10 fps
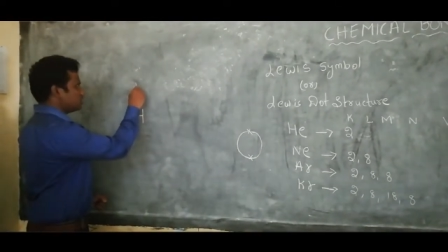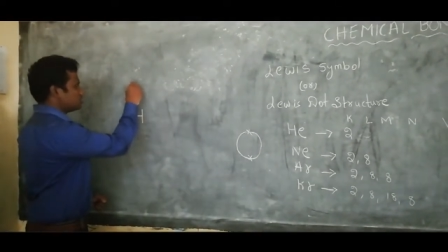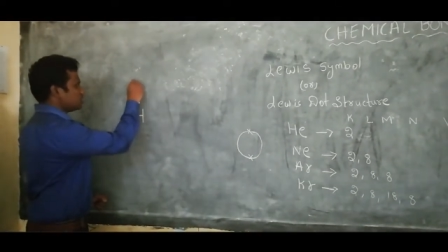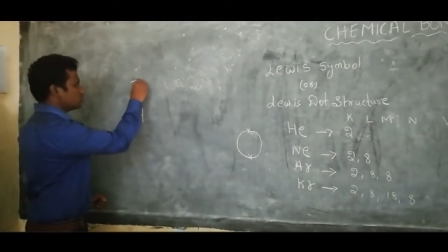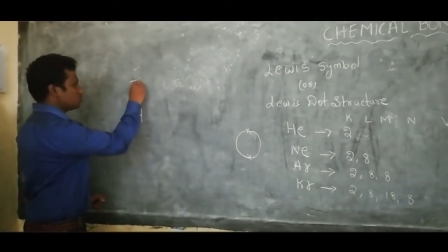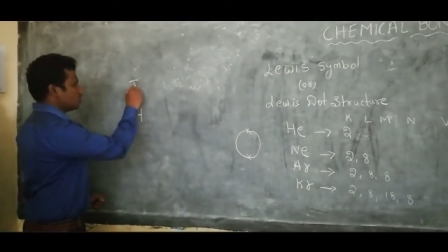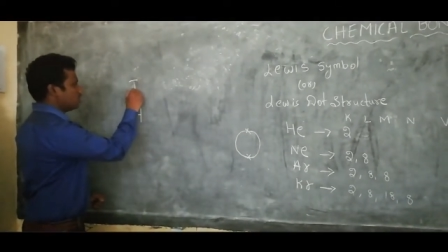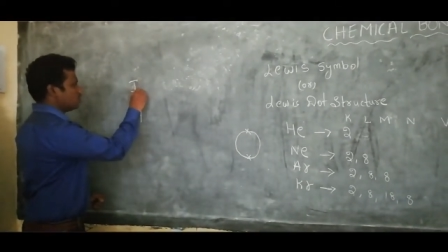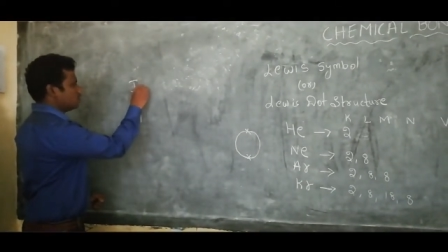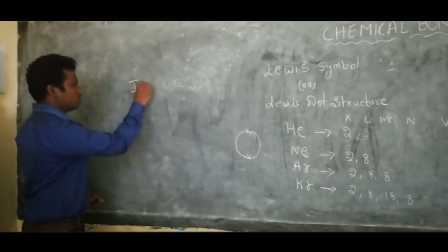this is
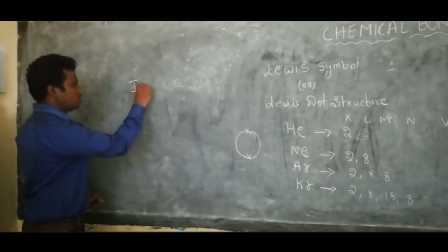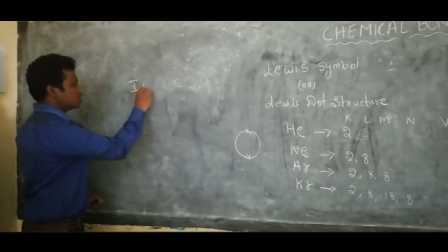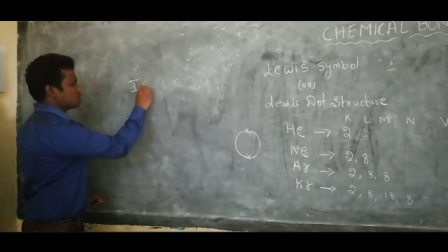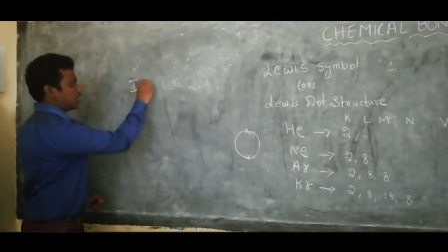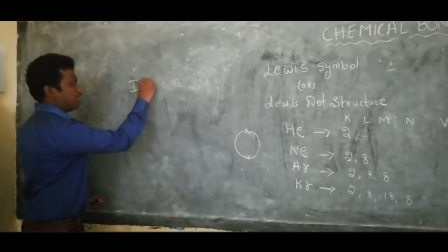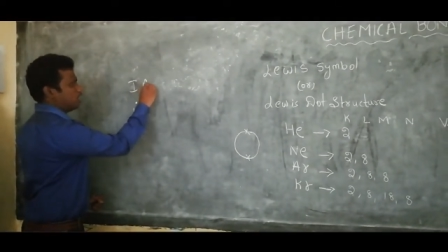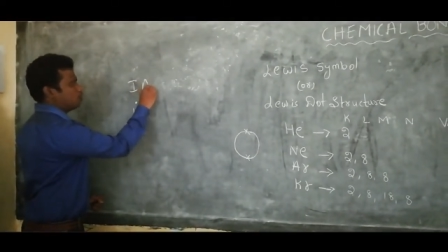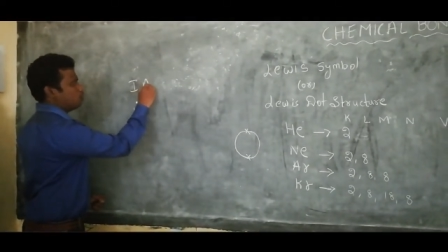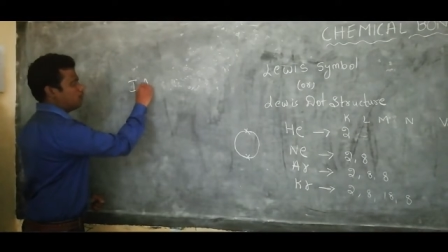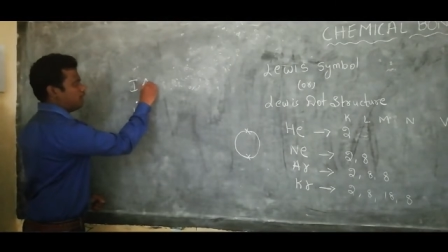your first A
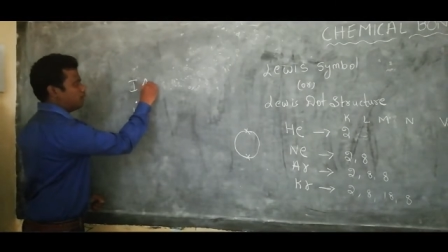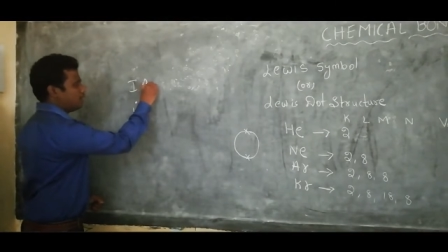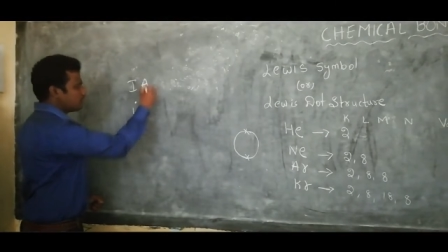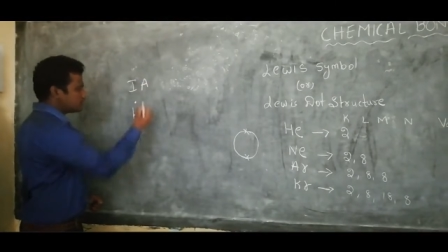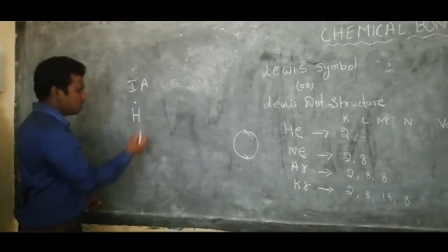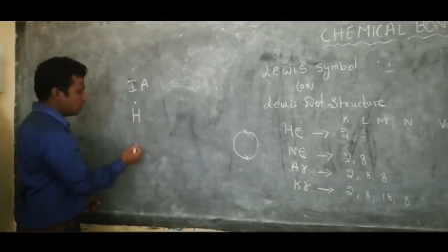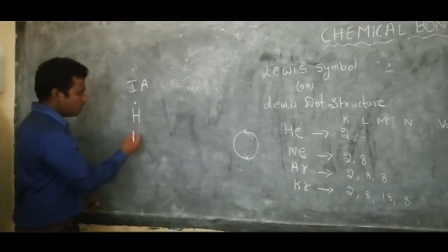group elements.